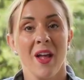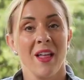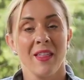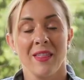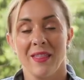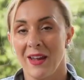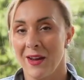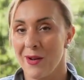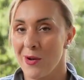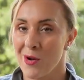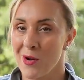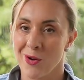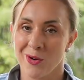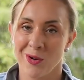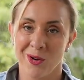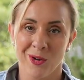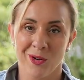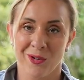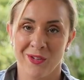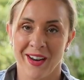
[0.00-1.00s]
They all
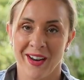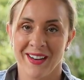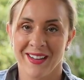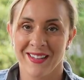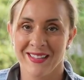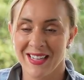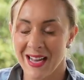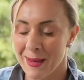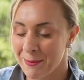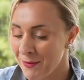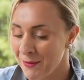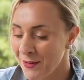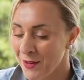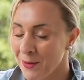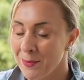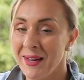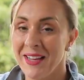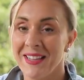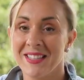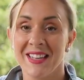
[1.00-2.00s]
go great on top of your
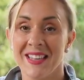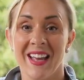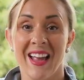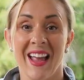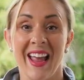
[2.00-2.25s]
pizza.